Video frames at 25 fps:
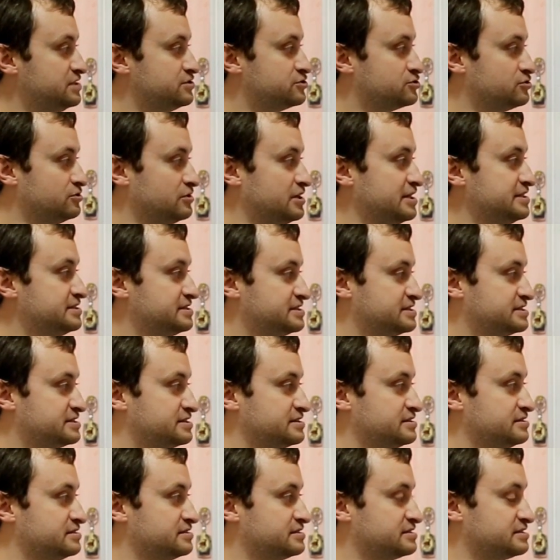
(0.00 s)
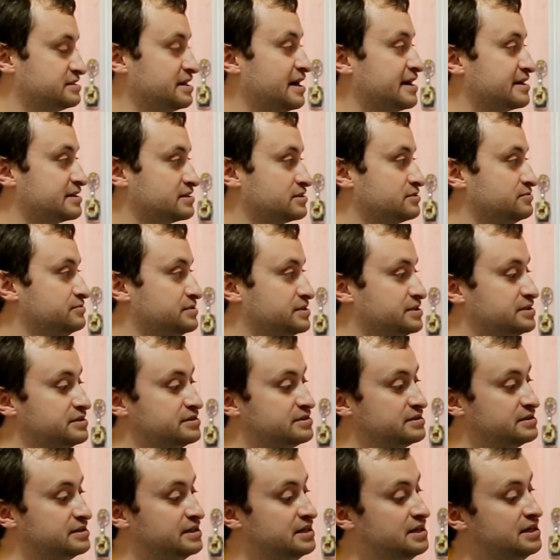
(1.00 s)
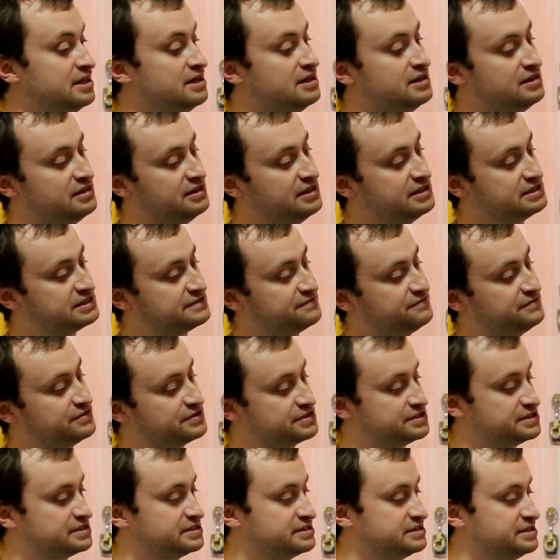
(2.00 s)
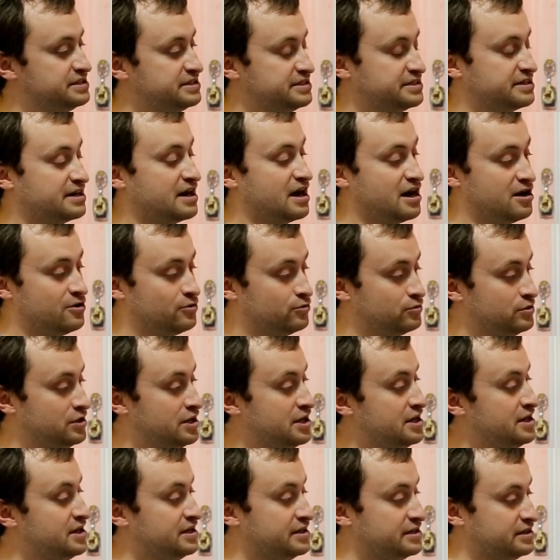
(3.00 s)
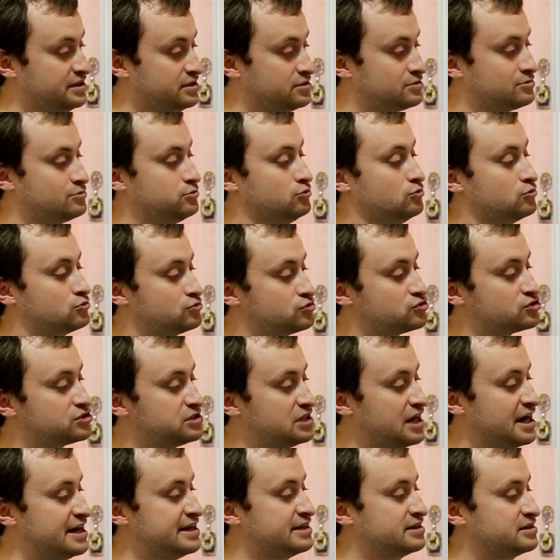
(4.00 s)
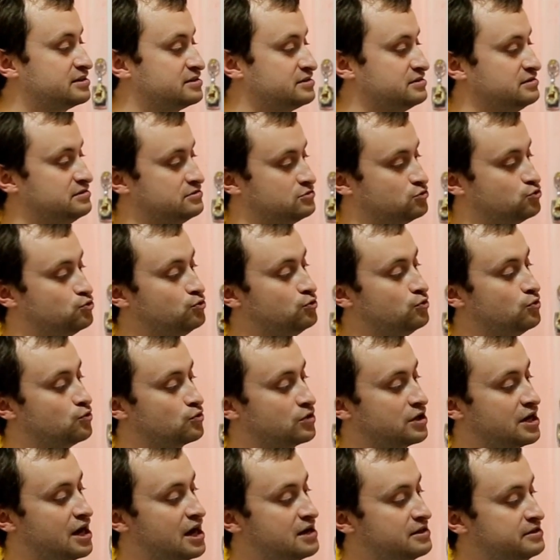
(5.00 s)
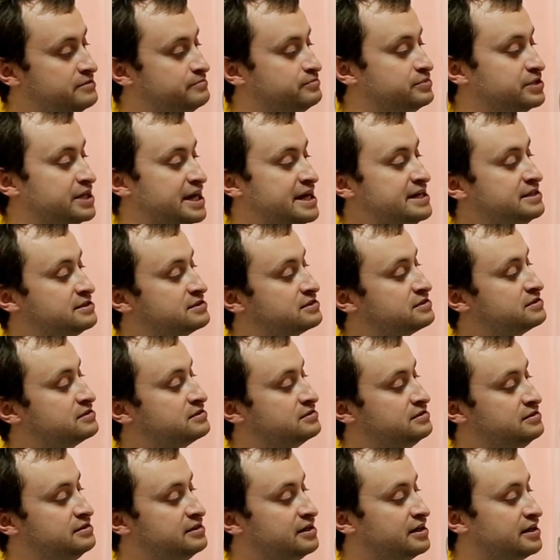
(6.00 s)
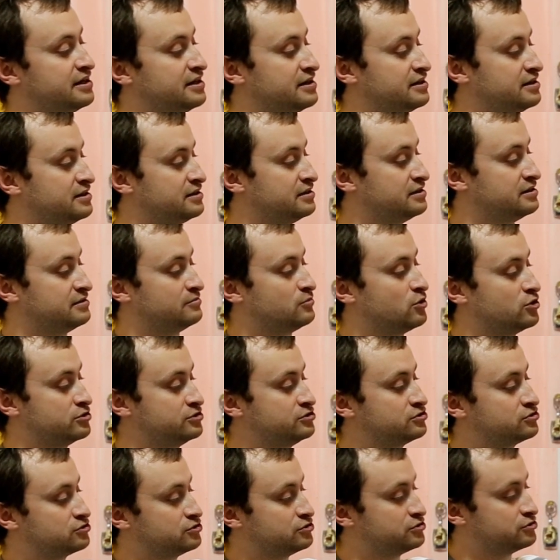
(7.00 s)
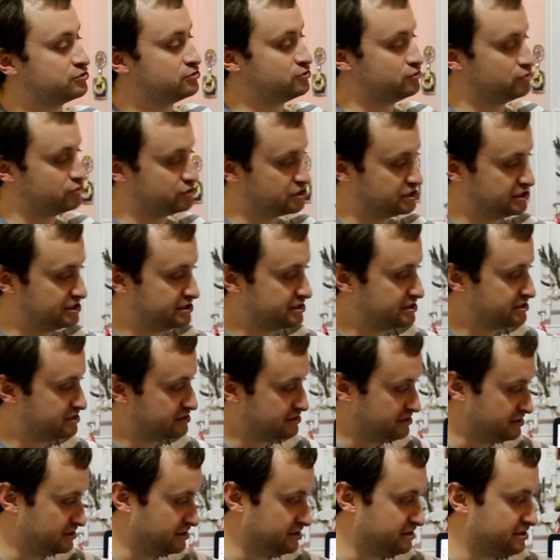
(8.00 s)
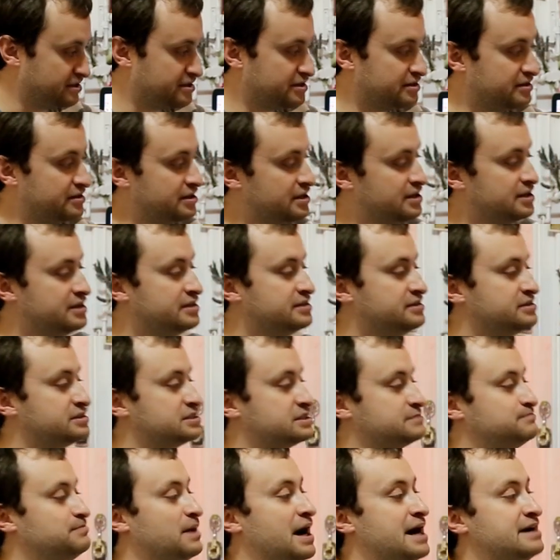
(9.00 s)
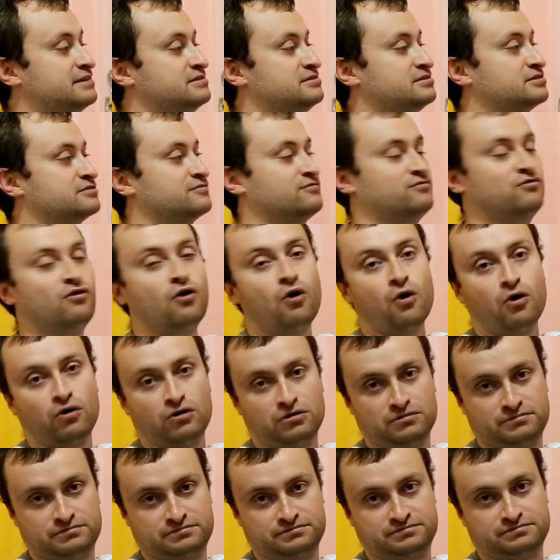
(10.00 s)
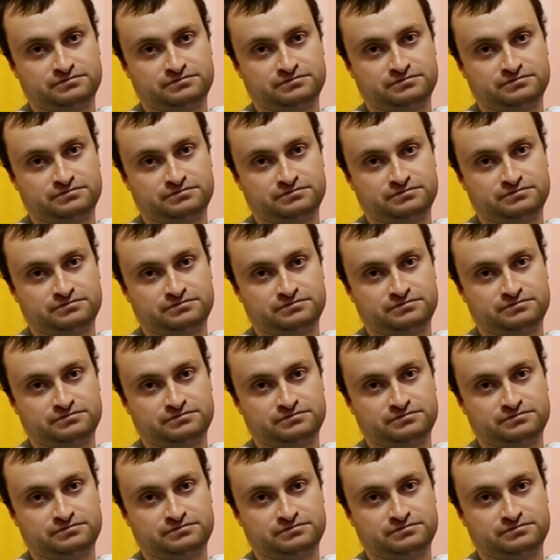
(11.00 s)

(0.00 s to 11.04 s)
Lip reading: So let's start with it. Let's first see how it looks like to calibrate the monitor using Spyder4.